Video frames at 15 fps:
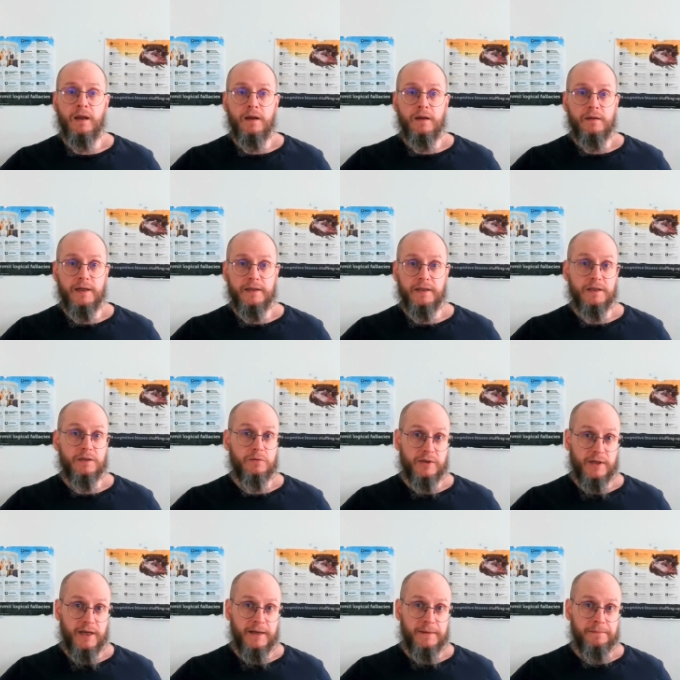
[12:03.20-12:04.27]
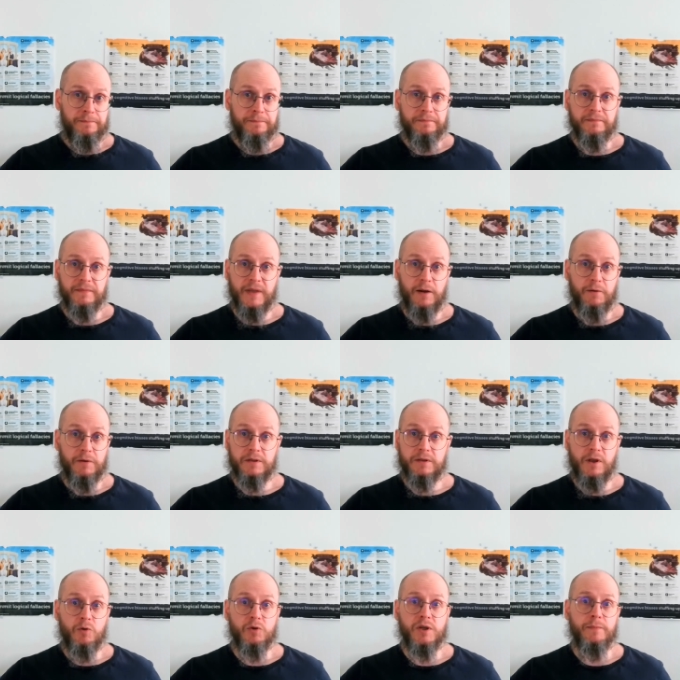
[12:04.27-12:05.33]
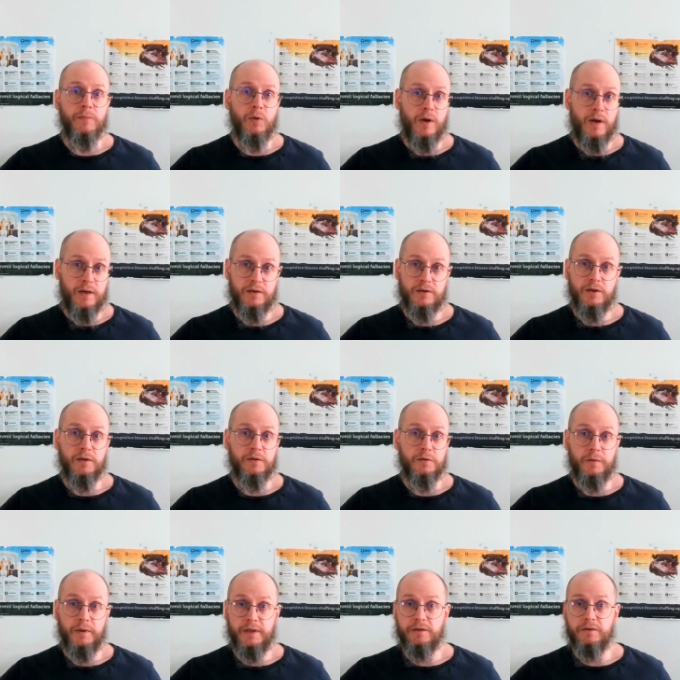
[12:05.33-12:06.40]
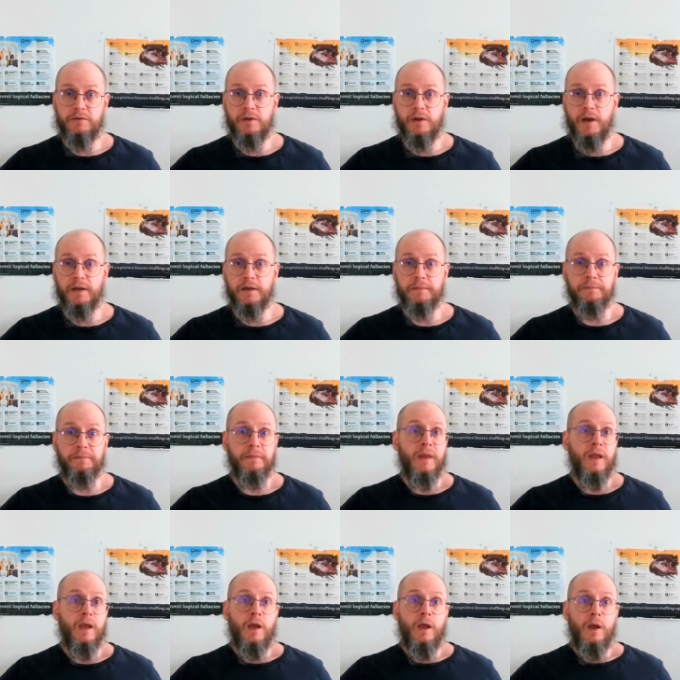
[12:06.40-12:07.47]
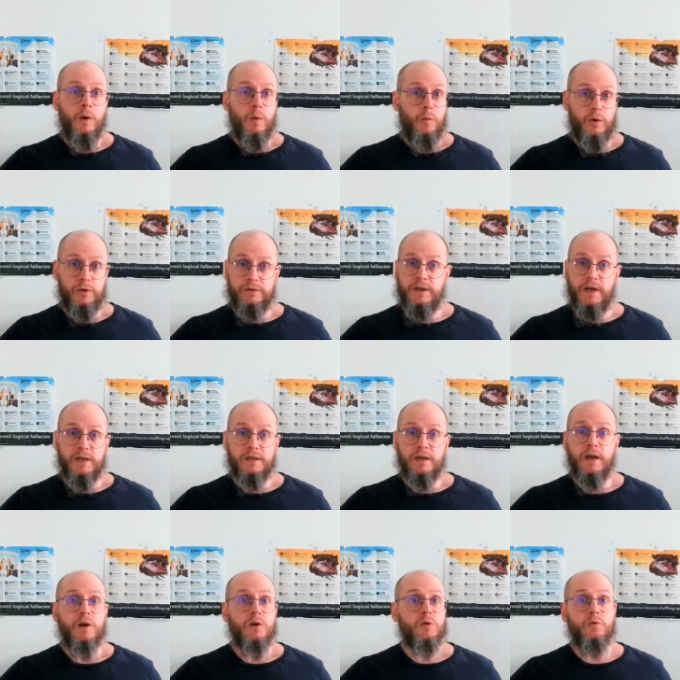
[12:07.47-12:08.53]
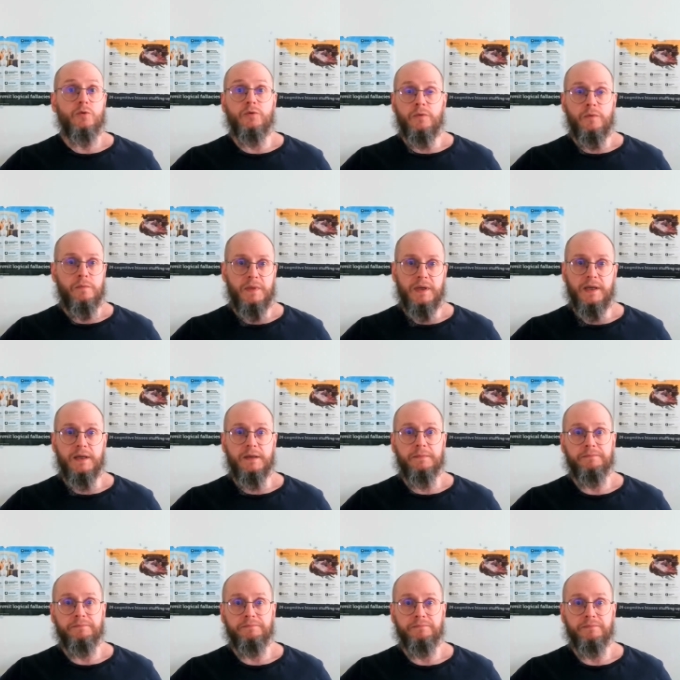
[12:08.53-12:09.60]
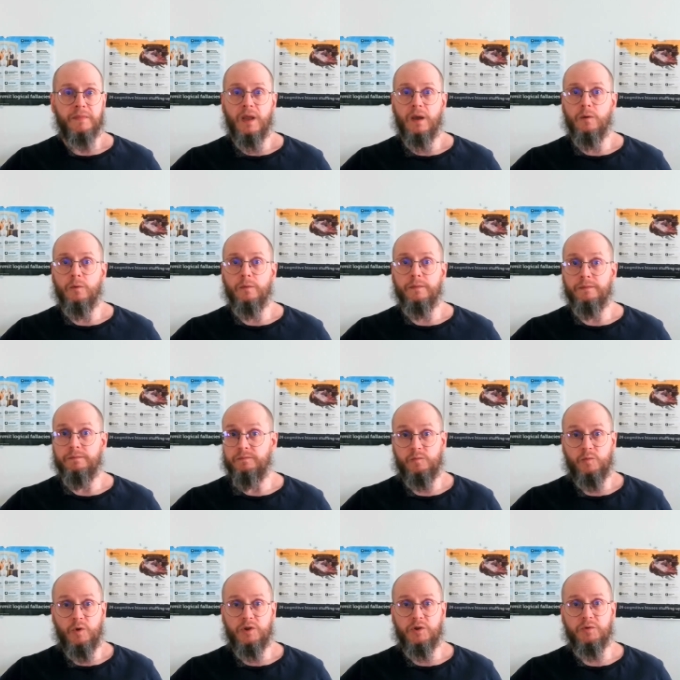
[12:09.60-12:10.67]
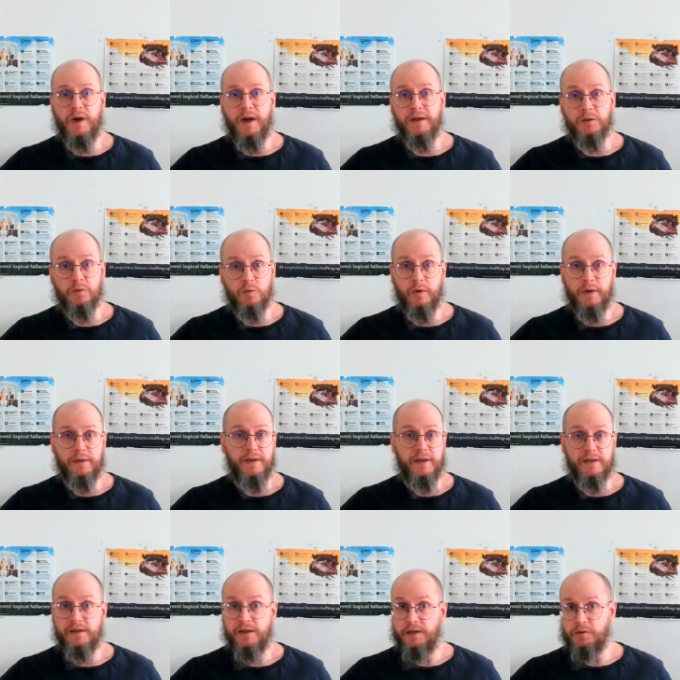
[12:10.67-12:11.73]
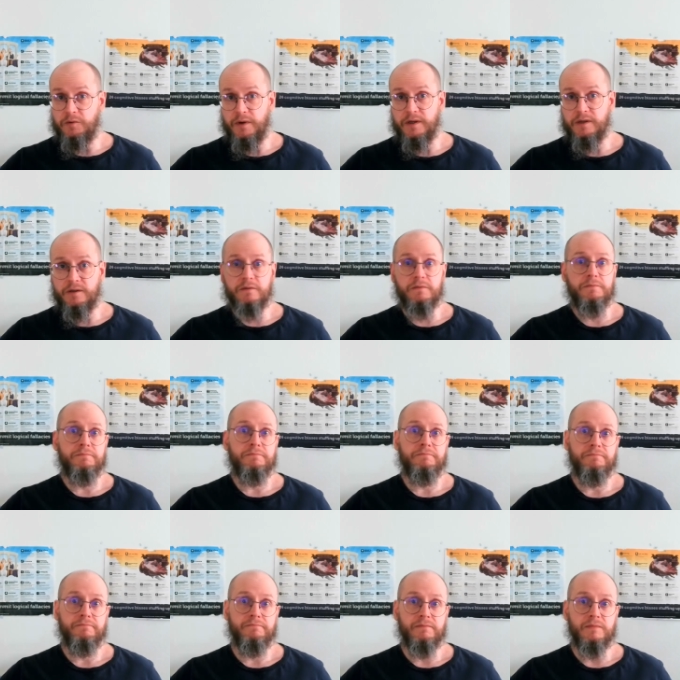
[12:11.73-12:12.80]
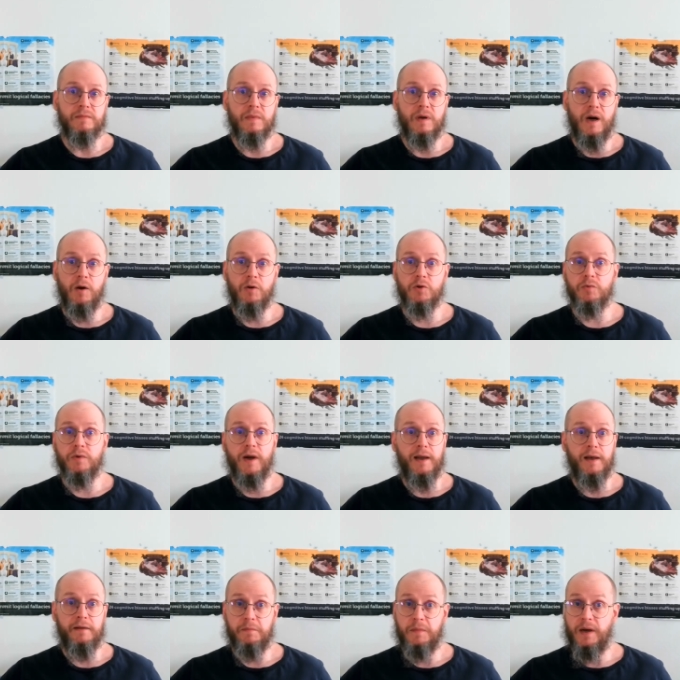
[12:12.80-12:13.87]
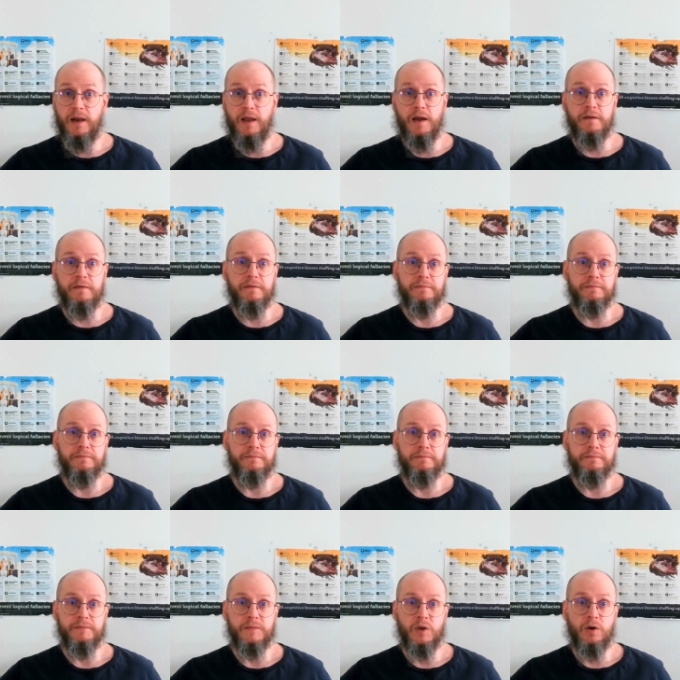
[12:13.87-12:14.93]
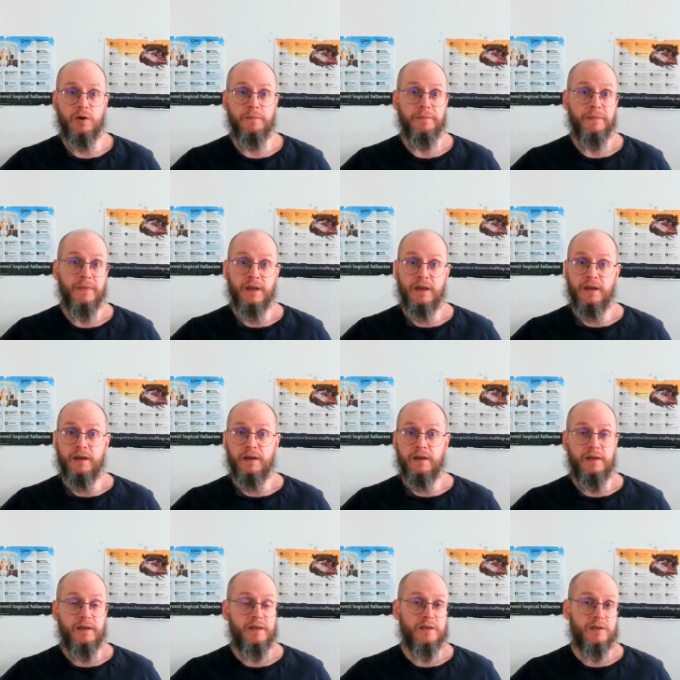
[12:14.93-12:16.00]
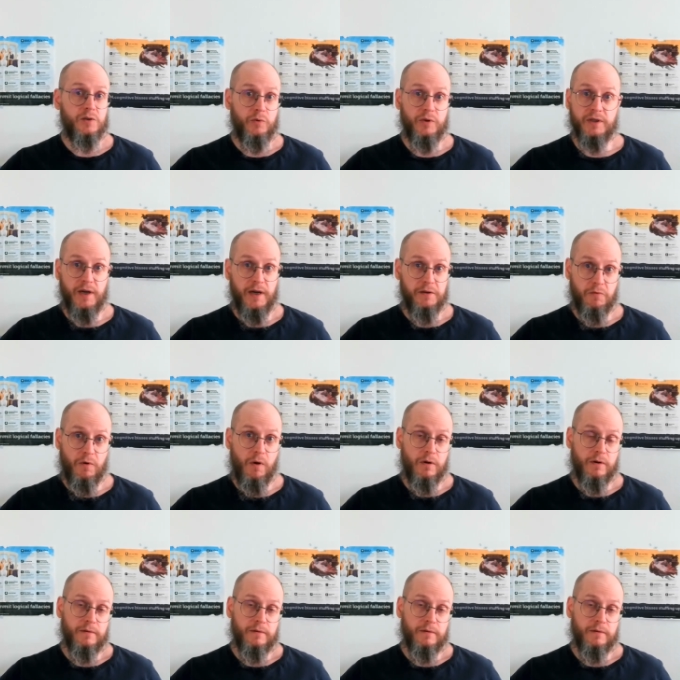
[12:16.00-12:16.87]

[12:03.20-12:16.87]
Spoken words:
That is to say, there is no simple answer to questions like, what does good mean? What should I do in this situation? How should I live my life? Or is suicide wrong?